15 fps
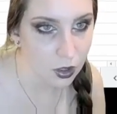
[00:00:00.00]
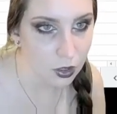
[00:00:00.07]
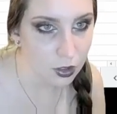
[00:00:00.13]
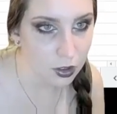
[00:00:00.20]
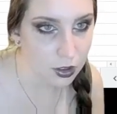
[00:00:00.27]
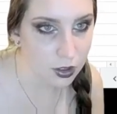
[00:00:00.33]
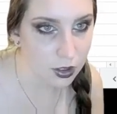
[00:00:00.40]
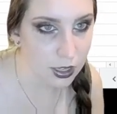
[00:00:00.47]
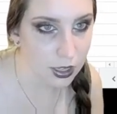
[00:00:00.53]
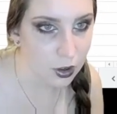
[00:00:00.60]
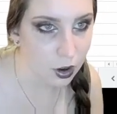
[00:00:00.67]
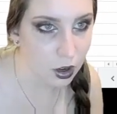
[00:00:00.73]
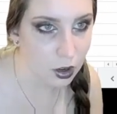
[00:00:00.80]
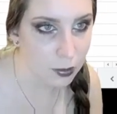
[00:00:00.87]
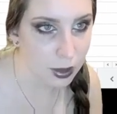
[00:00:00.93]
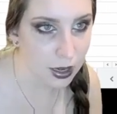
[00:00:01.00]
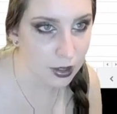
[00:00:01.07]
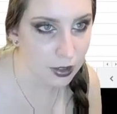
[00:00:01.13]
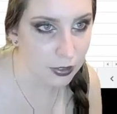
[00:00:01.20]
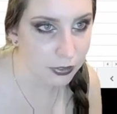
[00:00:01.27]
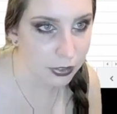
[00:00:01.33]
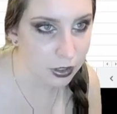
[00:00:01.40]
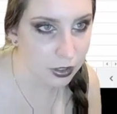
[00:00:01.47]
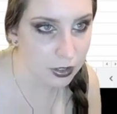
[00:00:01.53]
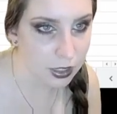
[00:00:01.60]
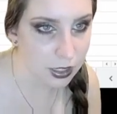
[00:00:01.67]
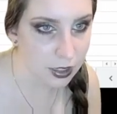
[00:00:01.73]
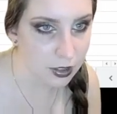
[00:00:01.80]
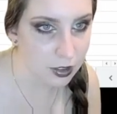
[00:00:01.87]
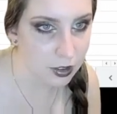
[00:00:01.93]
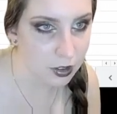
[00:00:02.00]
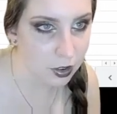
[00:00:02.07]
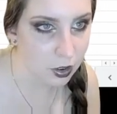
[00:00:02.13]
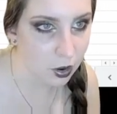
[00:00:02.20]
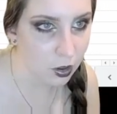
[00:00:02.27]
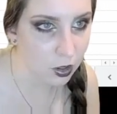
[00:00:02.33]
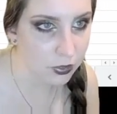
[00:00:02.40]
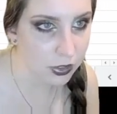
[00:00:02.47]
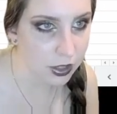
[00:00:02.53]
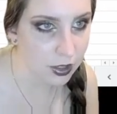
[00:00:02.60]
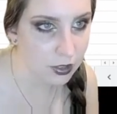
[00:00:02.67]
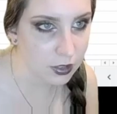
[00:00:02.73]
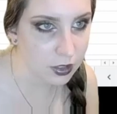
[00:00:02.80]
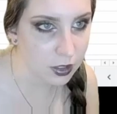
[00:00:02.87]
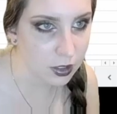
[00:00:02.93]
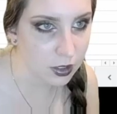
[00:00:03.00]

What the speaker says: look, it automatically fills in all of these.